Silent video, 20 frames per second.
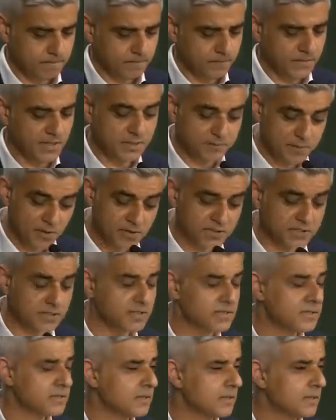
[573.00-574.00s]
The
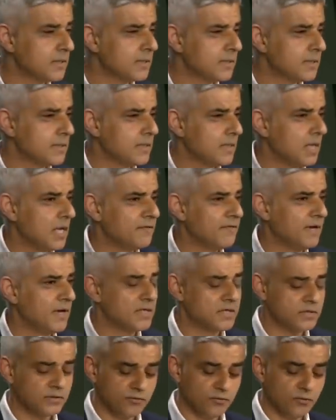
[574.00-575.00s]
experiences I've
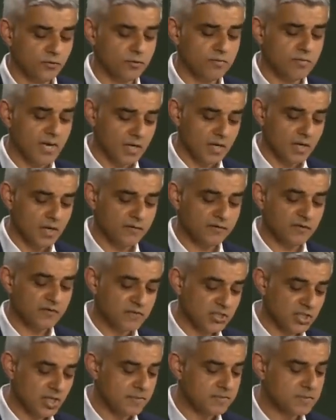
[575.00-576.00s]
had through my life have
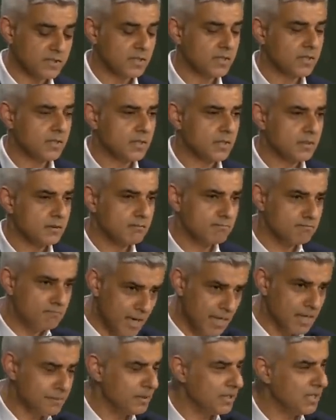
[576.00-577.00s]
shaped
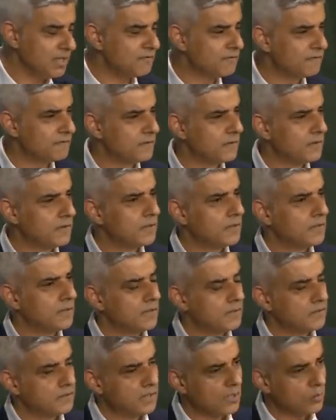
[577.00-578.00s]
my belief
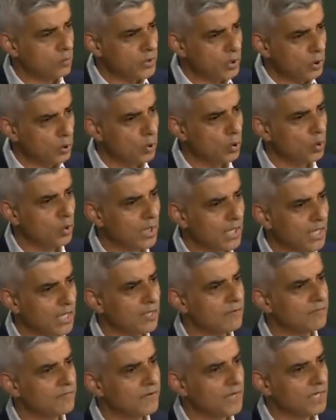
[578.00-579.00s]
that we all
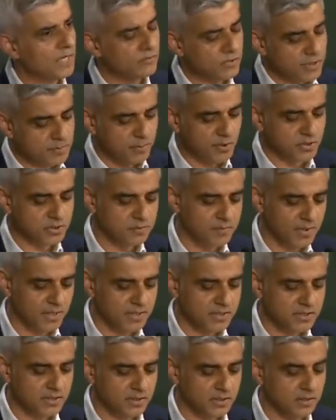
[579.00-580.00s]
have a
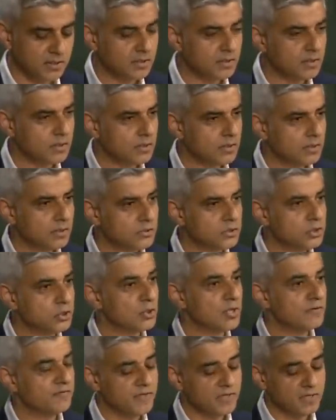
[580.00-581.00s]
responsibility to do
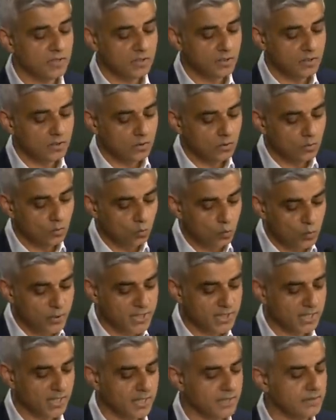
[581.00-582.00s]
everything we
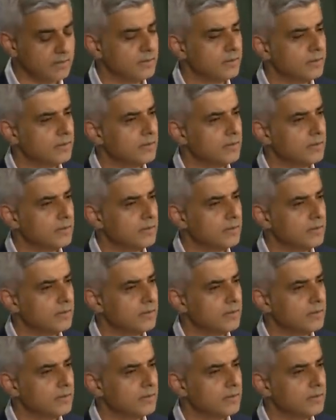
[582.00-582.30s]
can